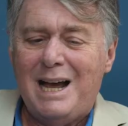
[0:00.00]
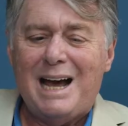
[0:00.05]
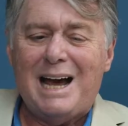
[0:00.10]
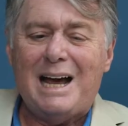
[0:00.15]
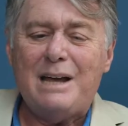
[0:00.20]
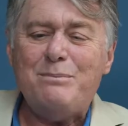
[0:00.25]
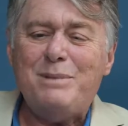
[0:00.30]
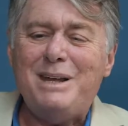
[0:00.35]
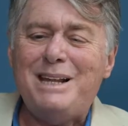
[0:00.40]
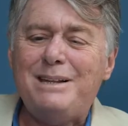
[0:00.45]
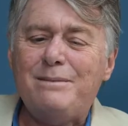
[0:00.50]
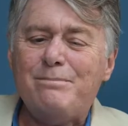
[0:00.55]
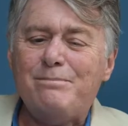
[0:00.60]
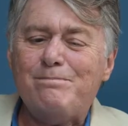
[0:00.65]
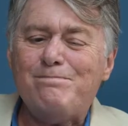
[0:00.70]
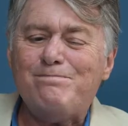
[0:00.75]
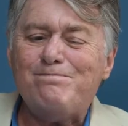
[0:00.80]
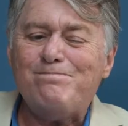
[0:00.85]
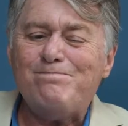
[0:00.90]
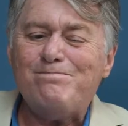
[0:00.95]
I
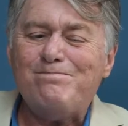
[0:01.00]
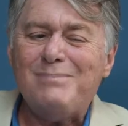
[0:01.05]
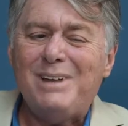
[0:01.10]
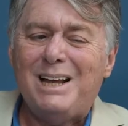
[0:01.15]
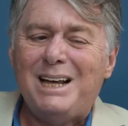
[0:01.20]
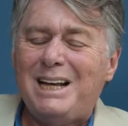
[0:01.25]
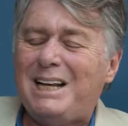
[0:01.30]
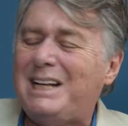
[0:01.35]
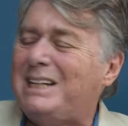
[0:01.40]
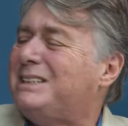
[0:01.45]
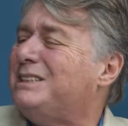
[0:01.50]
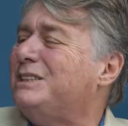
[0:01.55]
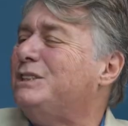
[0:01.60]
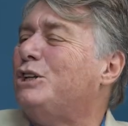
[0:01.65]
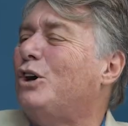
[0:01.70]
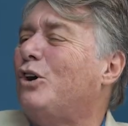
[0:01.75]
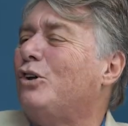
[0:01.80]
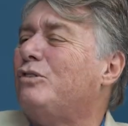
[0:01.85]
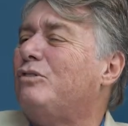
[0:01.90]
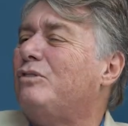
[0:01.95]
mean, he's
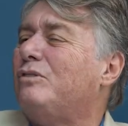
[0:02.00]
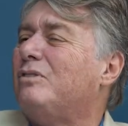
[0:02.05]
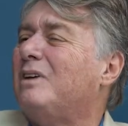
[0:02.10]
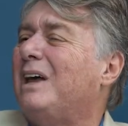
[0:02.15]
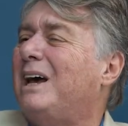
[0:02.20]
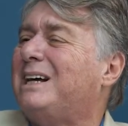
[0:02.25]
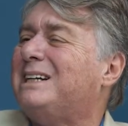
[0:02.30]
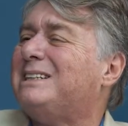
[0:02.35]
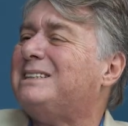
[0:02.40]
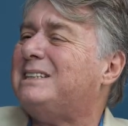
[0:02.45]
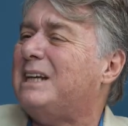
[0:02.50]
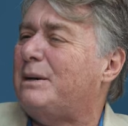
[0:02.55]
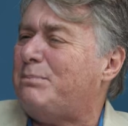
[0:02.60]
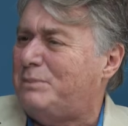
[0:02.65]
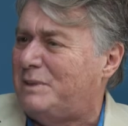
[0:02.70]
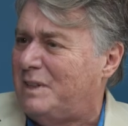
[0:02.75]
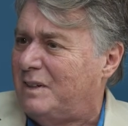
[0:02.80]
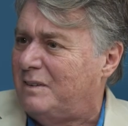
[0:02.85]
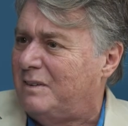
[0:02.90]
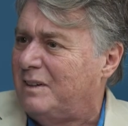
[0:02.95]
not
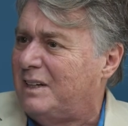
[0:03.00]
accepted.